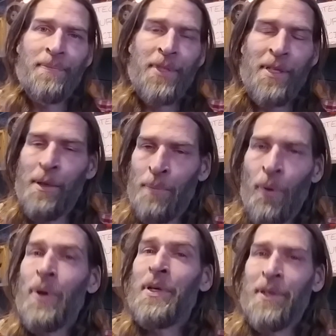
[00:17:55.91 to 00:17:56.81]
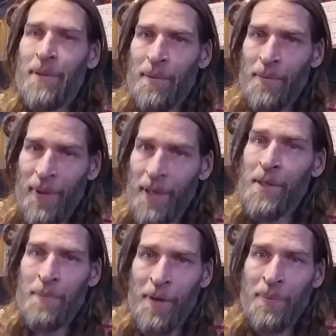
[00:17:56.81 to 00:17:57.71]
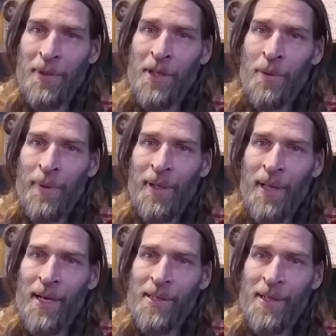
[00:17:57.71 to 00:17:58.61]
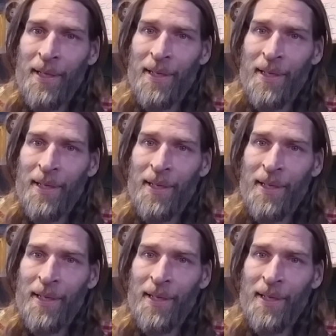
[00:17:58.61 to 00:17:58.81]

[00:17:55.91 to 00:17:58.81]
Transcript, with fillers: It's an important thing that people need to realize.